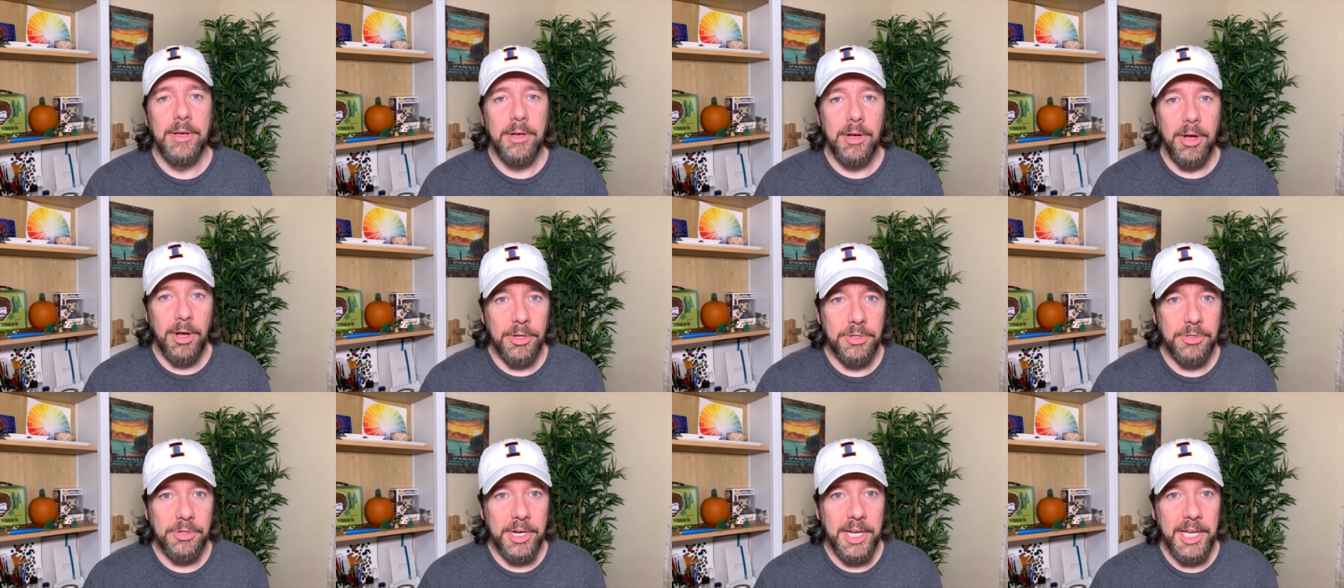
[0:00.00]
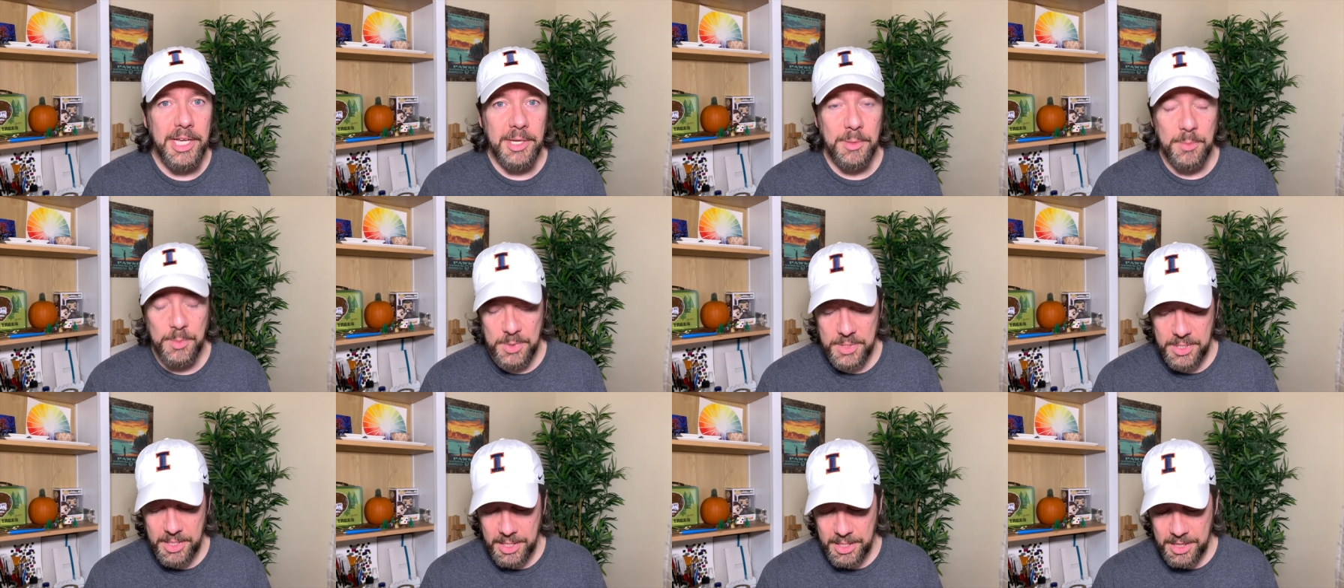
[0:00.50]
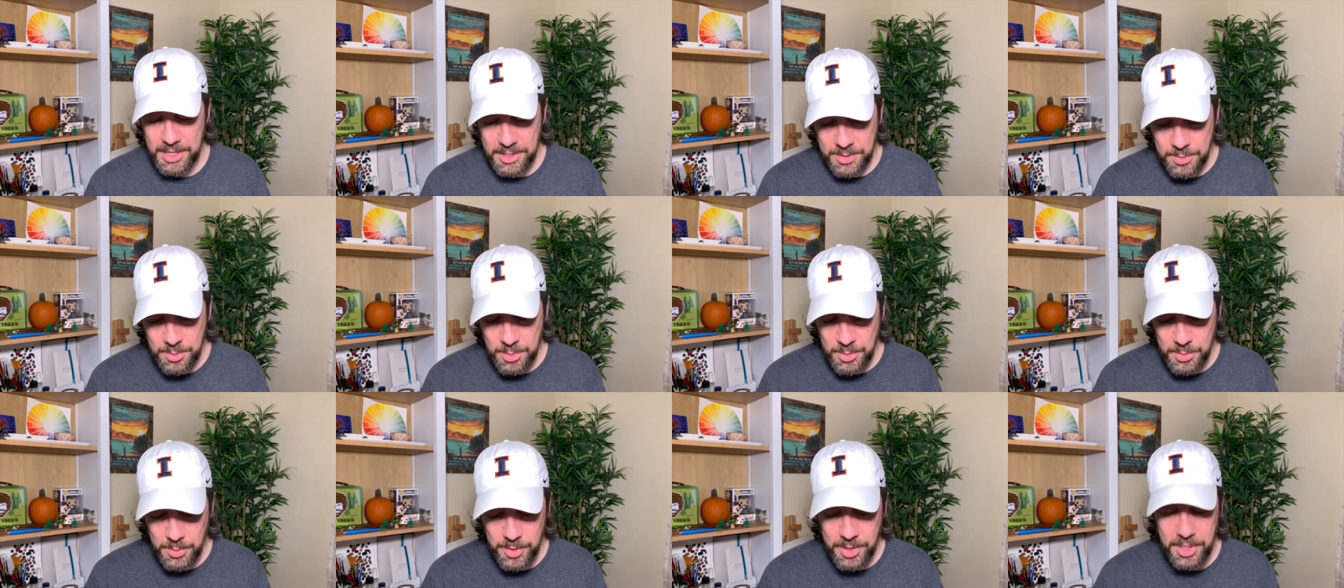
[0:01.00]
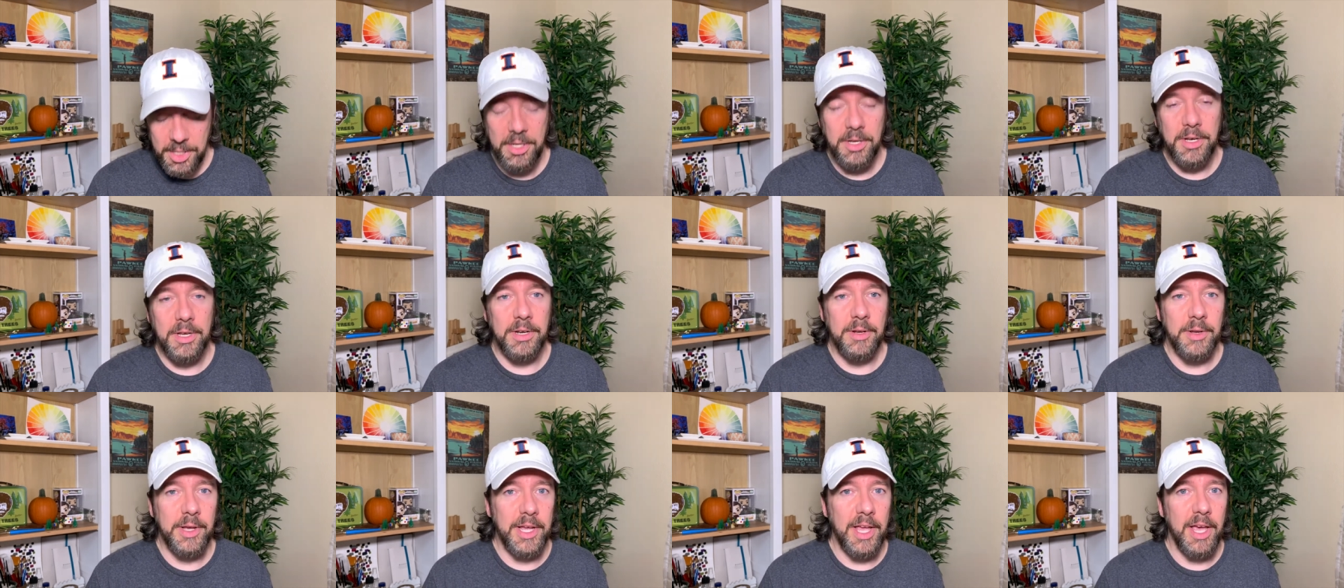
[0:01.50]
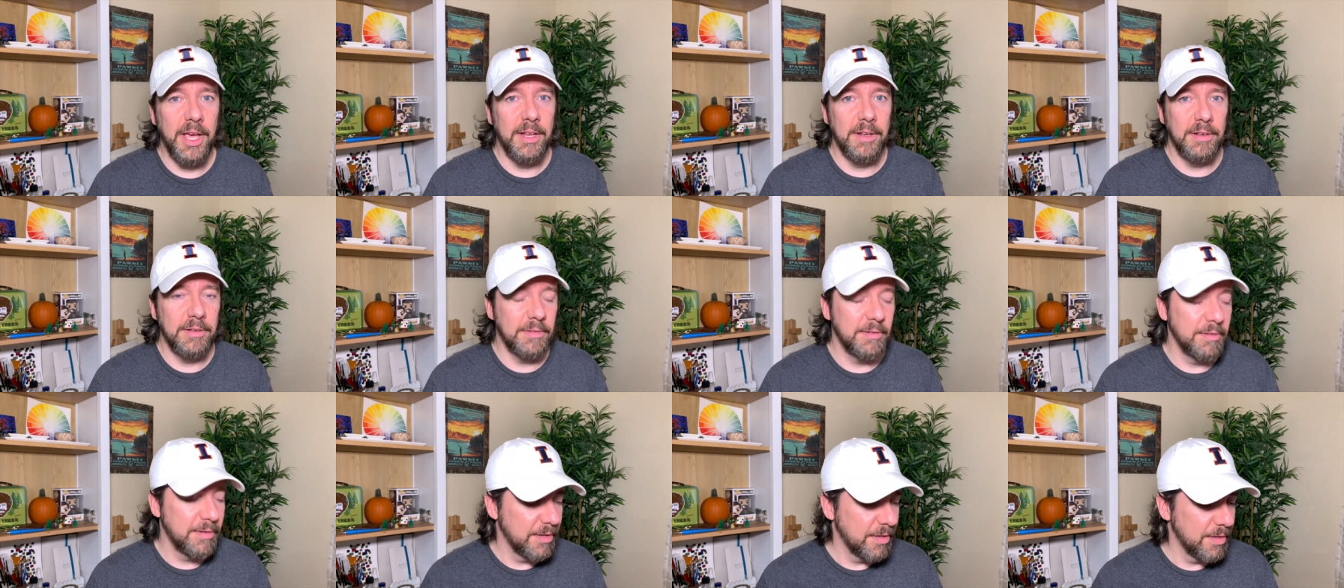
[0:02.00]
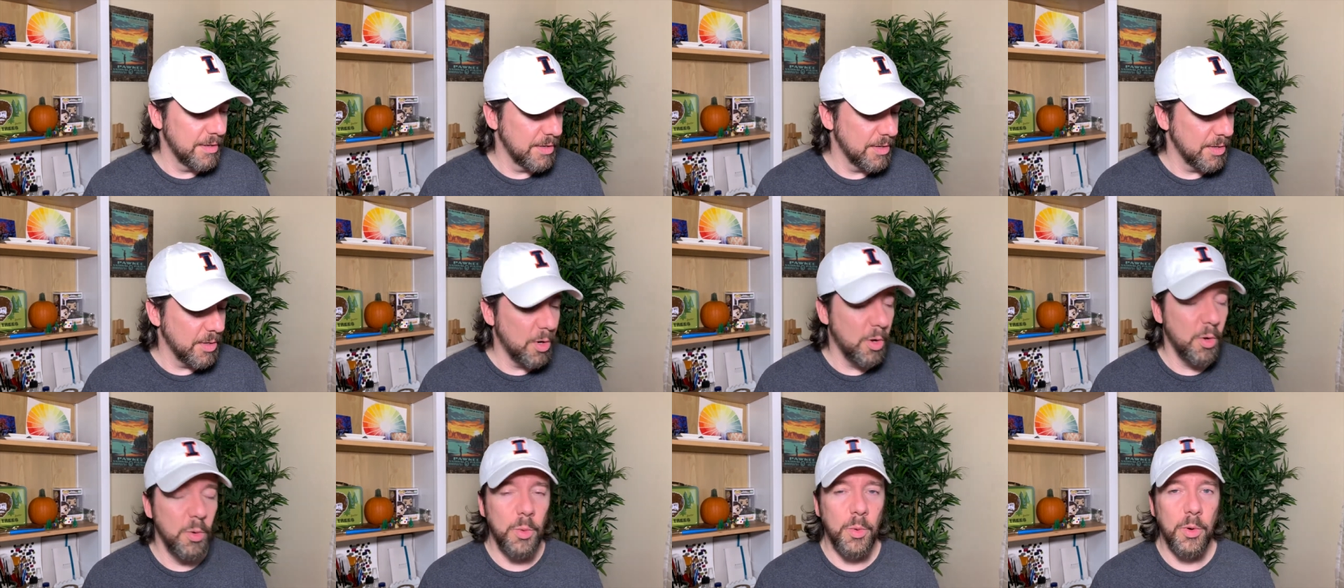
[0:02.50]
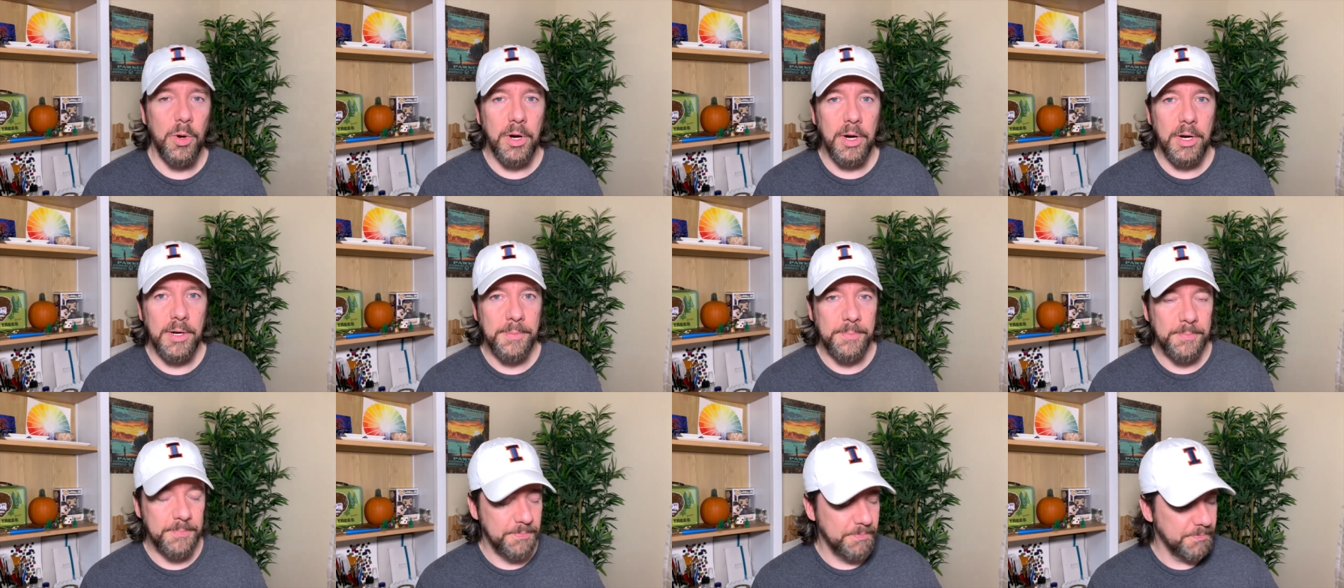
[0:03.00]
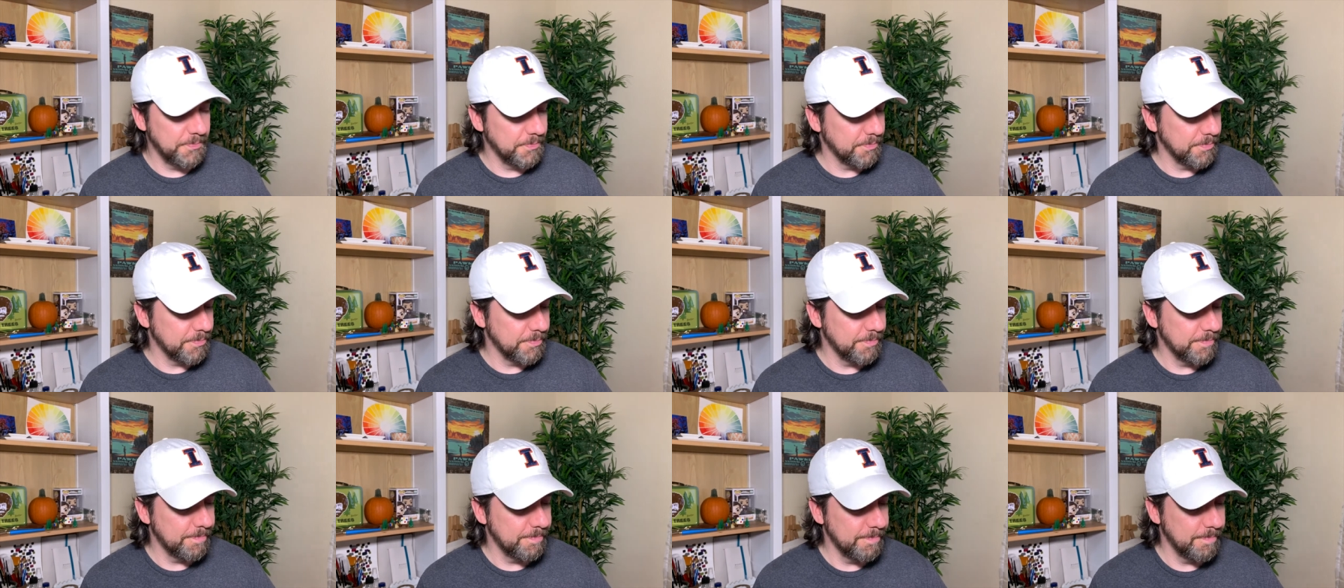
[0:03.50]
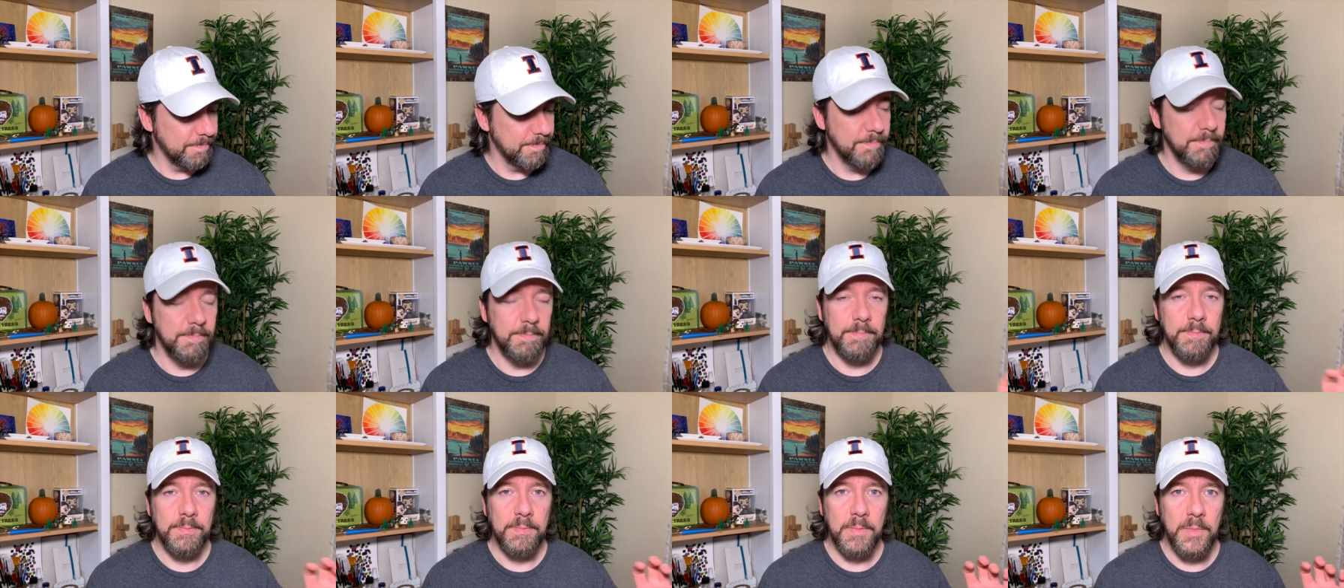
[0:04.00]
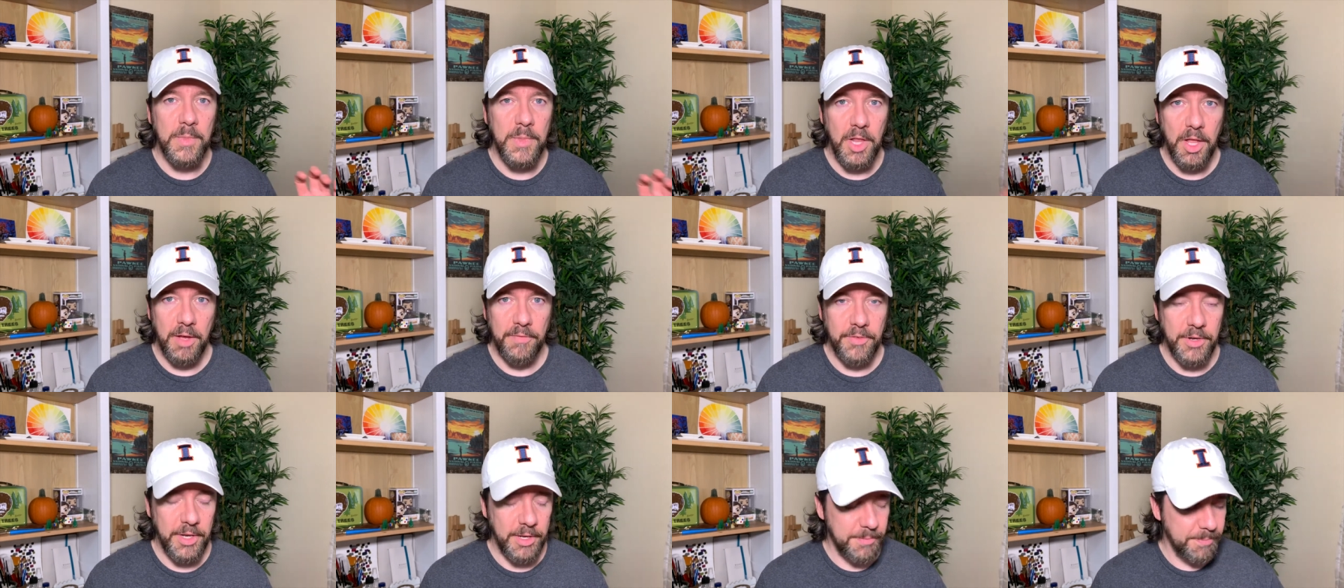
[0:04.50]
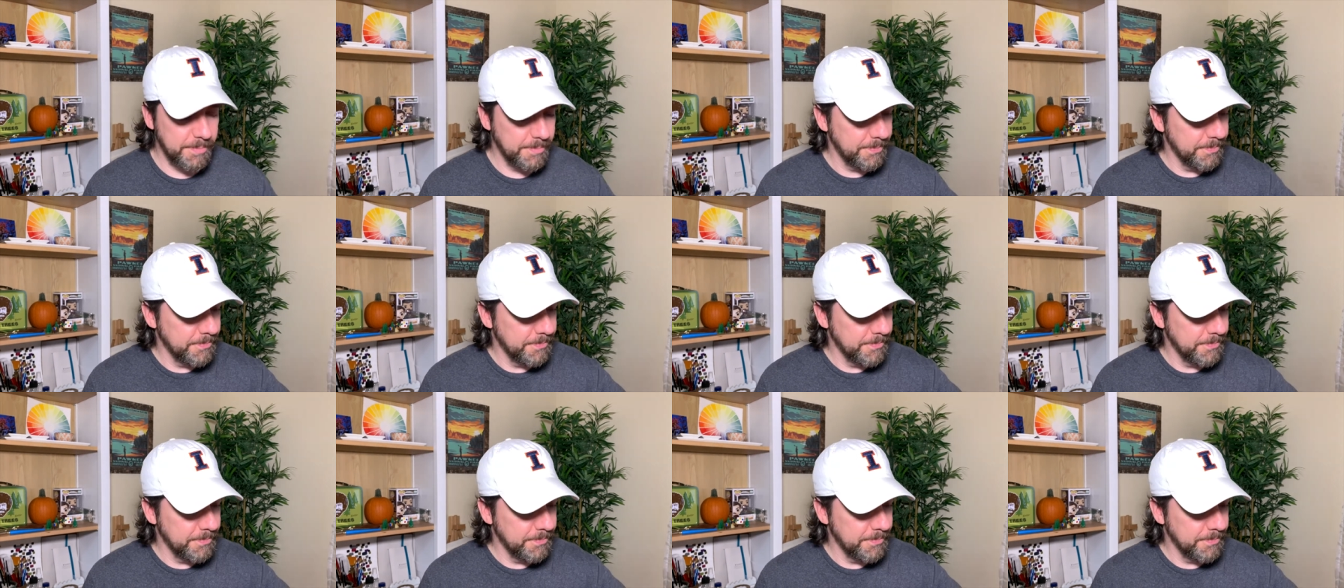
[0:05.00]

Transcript: Aldrich Ames, like, this was really good. Again, Cold War, loved it.